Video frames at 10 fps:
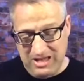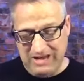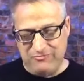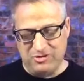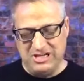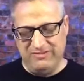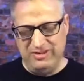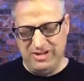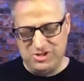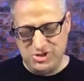and for
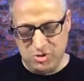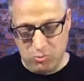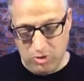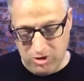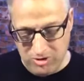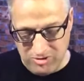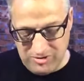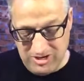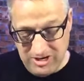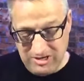giving us your word,